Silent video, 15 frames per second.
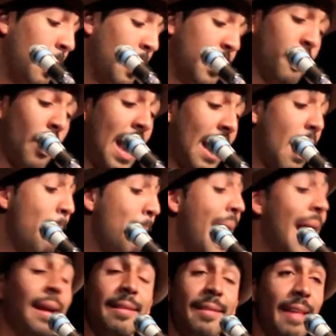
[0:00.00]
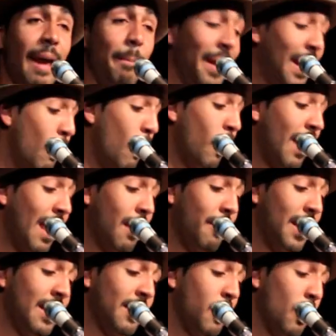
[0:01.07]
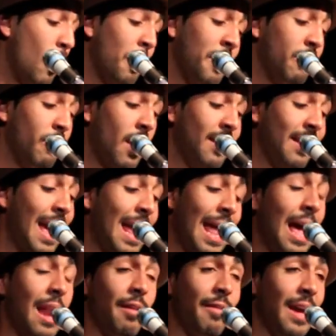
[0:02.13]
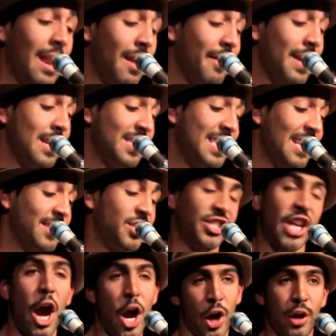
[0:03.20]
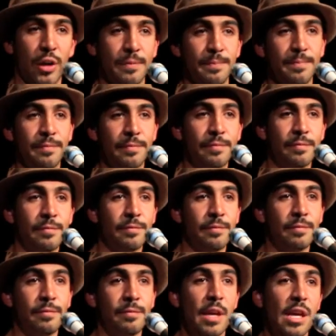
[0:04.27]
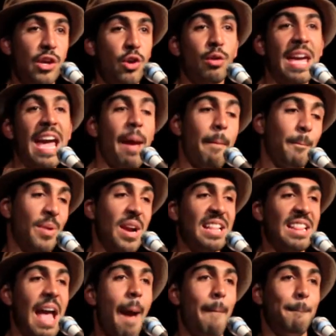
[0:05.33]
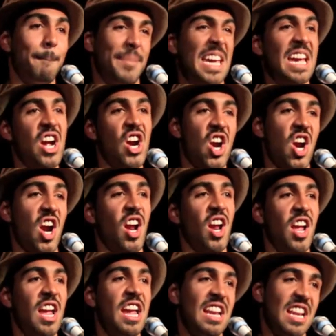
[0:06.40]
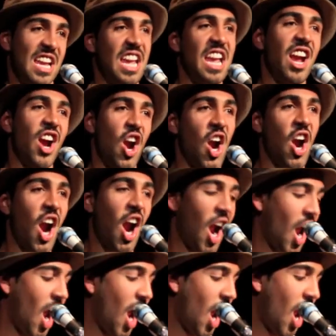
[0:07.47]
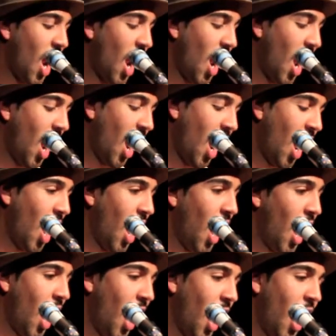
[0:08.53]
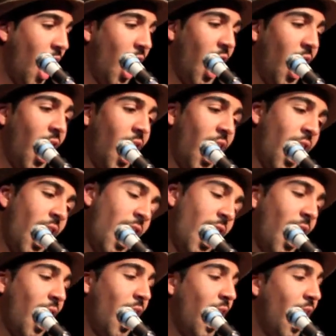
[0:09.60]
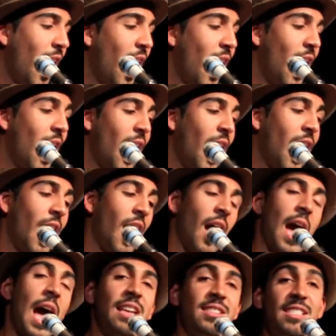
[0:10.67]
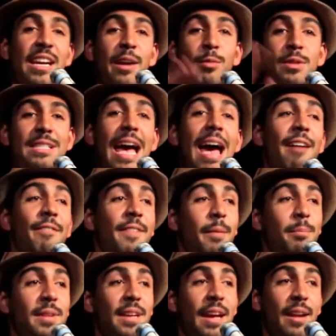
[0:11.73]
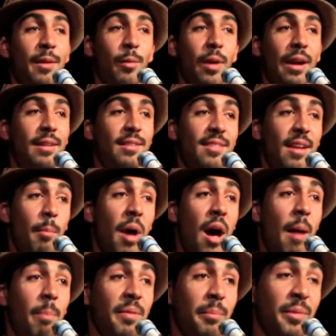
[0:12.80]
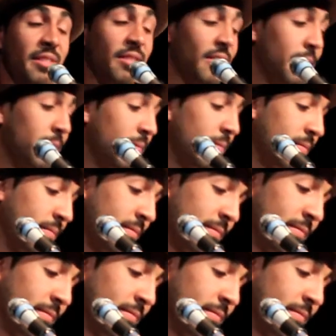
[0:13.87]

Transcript: so I got back into that big old elevator. The woman running that elevator said, Sir, you can't bring that beer in here. I say it was half empty anyway because I'm optimist. and